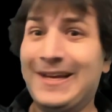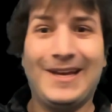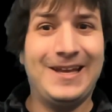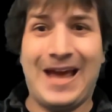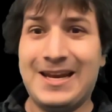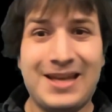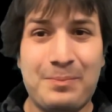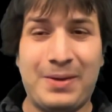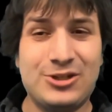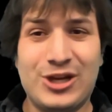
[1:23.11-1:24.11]
It ended up
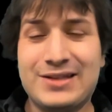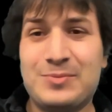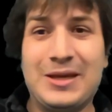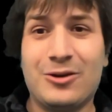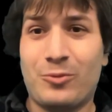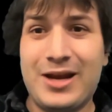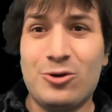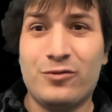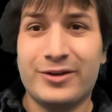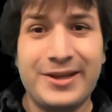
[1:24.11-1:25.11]
by chance being right
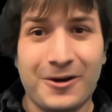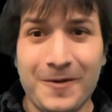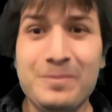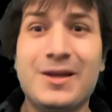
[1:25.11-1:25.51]
over here.